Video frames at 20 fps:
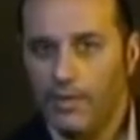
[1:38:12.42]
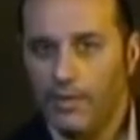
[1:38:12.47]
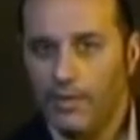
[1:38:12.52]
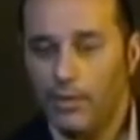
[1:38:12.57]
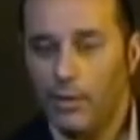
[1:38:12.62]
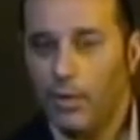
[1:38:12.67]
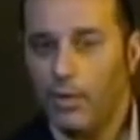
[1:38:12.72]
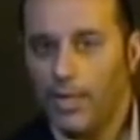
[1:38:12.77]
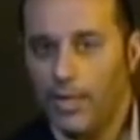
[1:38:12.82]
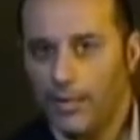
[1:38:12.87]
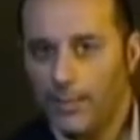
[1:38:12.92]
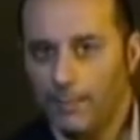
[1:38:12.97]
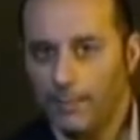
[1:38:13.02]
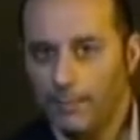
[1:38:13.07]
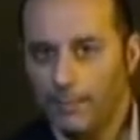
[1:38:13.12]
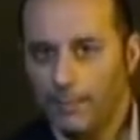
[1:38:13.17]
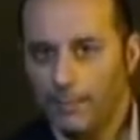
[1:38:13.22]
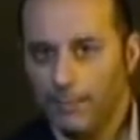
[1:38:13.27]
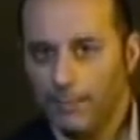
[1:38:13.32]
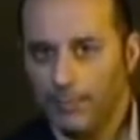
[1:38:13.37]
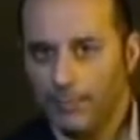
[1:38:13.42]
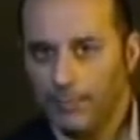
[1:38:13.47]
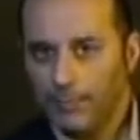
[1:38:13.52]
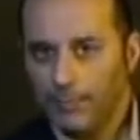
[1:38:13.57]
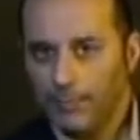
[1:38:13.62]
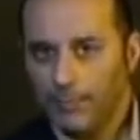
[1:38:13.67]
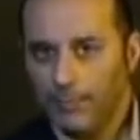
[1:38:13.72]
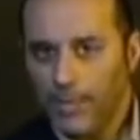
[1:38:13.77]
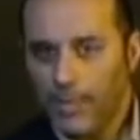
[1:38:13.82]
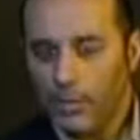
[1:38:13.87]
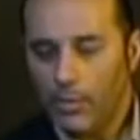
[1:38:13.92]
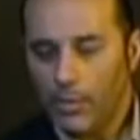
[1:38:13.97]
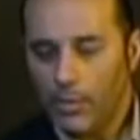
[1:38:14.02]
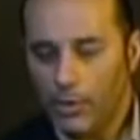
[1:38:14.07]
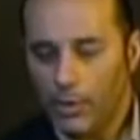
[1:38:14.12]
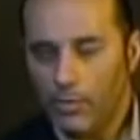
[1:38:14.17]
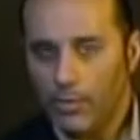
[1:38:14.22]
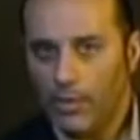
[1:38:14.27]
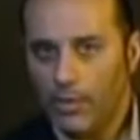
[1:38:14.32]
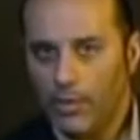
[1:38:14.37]
looking, they were
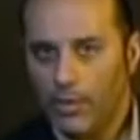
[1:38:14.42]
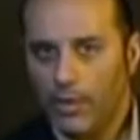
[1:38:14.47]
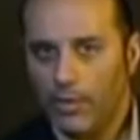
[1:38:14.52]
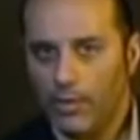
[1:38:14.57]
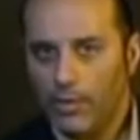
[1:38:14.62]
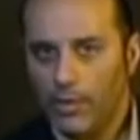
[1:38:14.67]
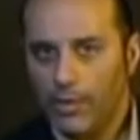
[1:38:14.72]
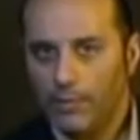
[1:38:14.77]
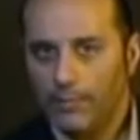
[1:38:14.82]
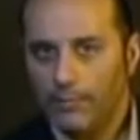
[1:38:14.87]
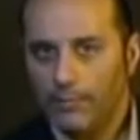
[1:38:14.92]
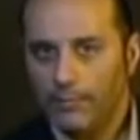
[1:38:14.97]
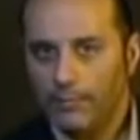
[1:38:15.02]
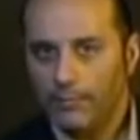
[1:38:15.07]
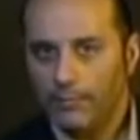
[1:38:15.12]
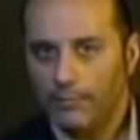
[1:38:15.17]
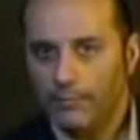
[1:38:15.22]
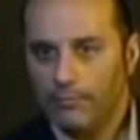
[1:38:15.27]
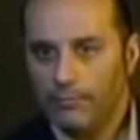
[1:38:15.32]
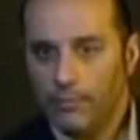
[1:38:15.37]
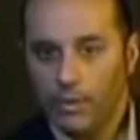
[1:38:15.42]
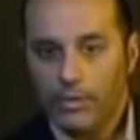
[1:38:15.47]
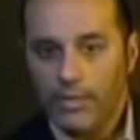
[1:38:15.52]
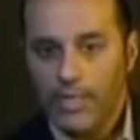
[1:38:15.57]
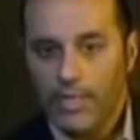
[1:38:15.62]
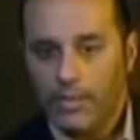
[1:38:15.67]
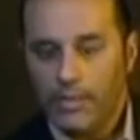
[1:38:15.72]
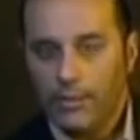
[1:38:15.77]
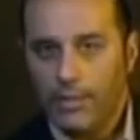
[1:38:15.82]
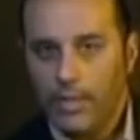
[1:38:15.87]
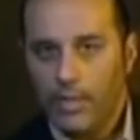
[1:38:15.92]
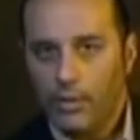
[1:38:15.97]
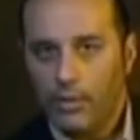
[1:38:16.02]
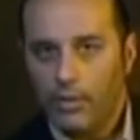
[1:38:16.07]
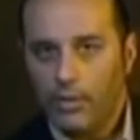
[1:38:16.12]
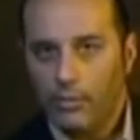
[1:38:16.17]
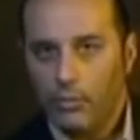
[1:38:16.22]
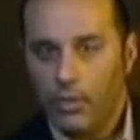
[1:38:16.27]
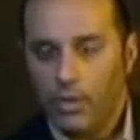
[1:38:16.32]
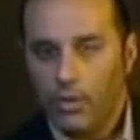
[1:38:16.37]
humanoid looking. Ostensibly,
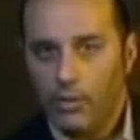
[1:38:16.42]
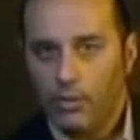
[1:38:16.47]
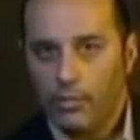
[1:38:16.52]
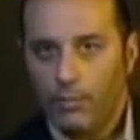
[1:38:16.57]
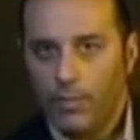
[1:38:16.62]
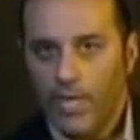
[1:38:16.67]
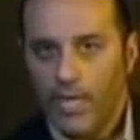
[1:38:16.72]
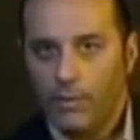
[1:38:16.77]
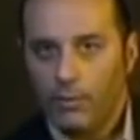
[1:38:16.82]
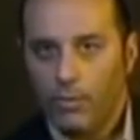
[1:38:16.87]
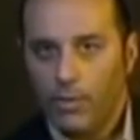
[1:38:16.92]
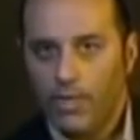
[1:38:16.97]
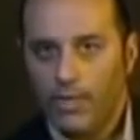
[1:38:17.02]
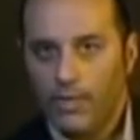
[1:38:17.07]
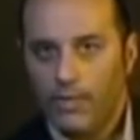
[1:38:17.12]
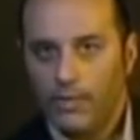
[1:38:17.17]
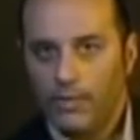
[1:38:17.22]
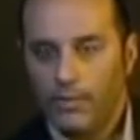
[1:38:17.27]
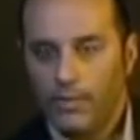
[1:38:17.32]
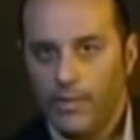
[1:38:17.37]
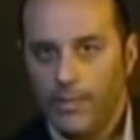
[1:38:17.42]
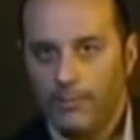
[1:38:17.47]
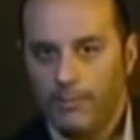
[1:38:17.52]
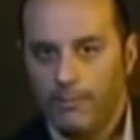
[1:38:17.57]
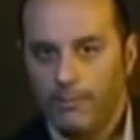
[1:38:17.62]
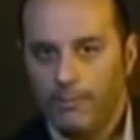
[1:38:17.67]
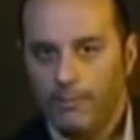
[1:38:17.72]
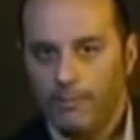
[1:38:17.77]
you could walk past one in the street.